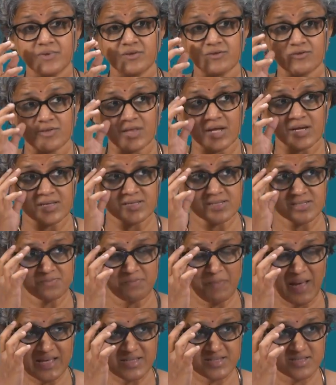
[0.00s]
So, that is
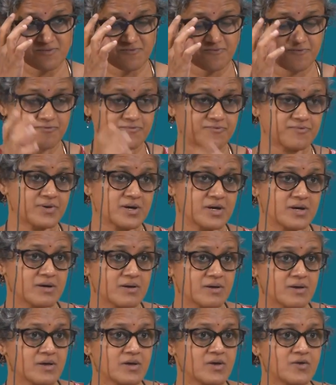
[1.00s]
passive, uh,
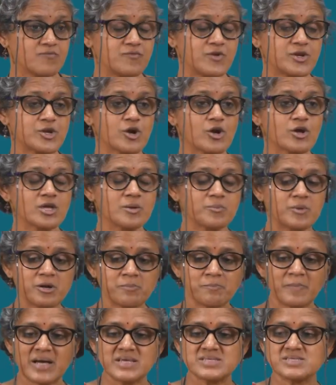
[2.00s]
we are talking
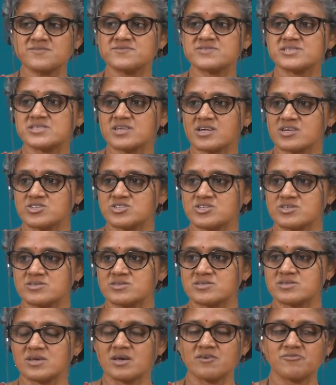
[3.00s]
about passive
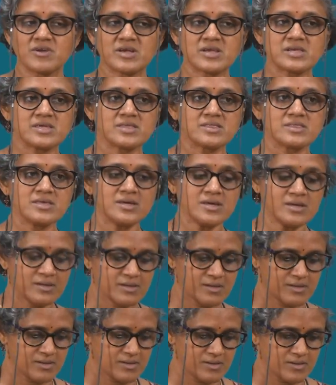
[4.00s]
structures affecting the
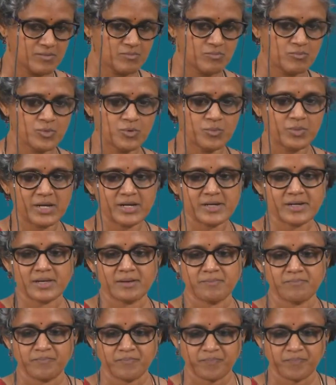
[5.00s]
mobility.